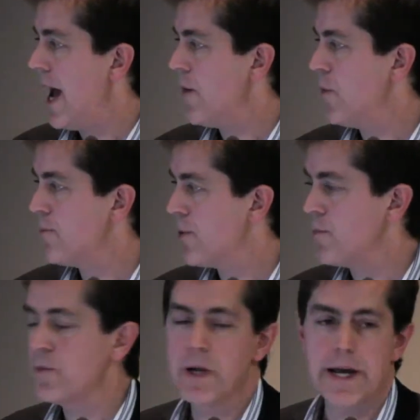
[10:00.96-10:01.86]
and we're
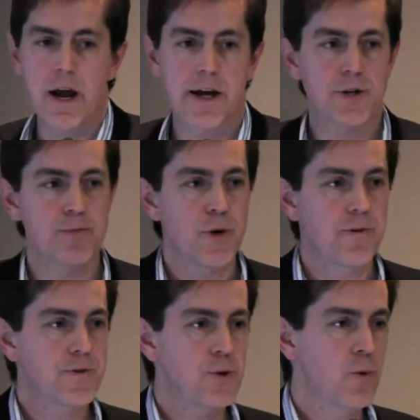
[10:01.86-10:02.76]
probably going to
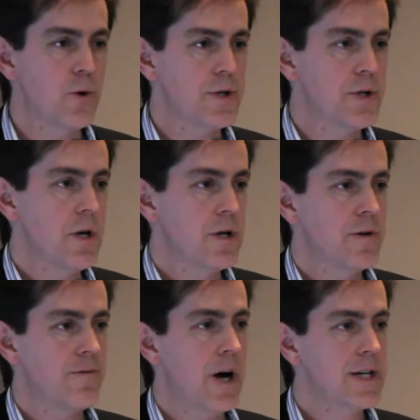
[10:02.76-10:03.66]
move towards
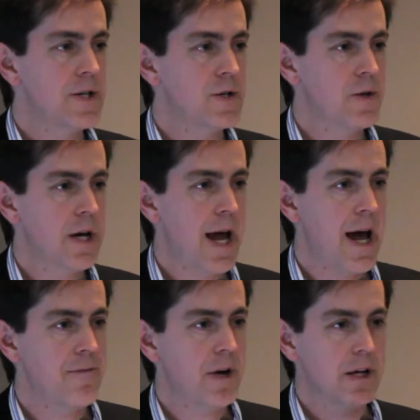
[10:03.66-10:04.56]
devices that
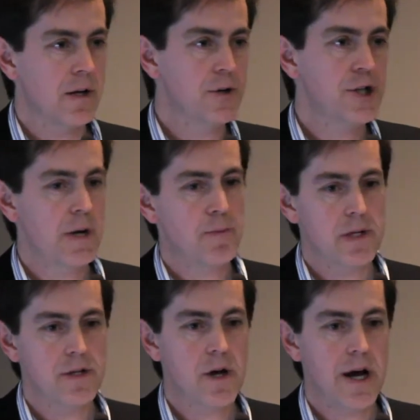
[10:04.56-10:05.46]
have a little chip
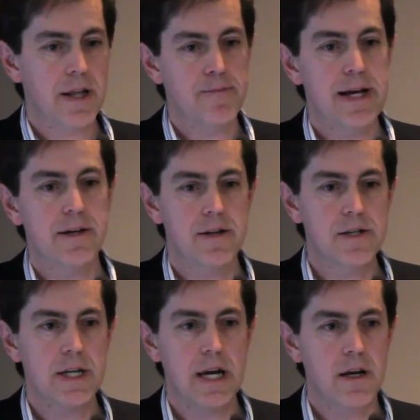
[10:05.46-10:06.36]
inside them under the
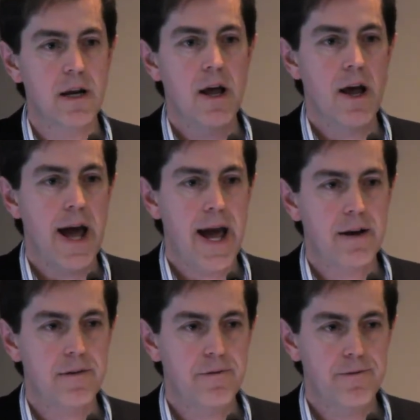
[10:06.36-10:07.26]
skin
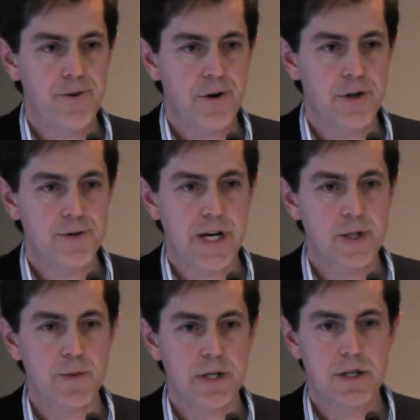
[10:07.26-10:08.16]
and further
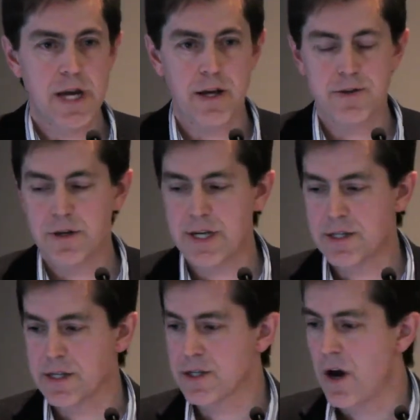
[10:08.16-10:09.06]
transmit sound. So that's
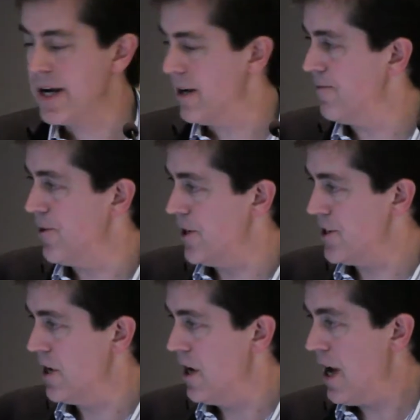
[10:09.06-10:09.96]
exciting for us,
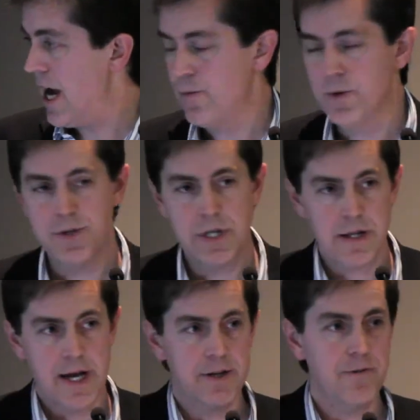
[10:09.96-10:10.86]
and we'll see
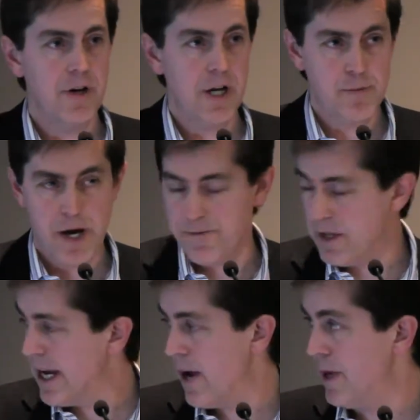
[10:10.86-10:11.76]
that develop over the
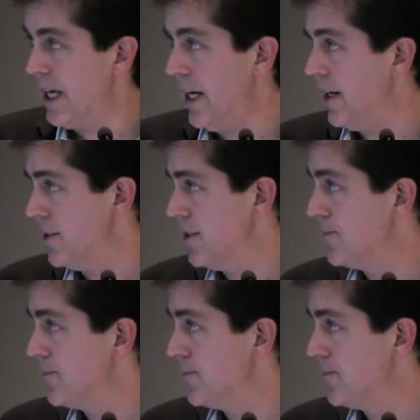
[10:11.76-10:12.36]
coming years.